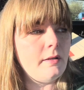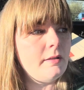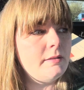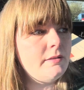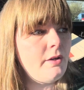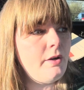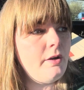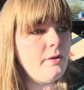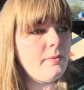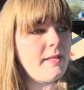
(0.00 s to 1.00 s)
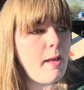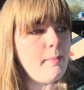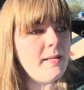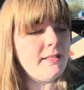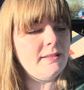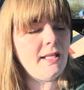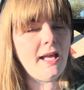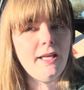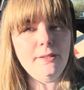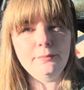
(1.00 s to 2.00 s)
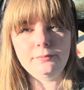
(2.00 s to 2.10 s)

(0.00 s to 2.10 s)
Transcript: So with that being said,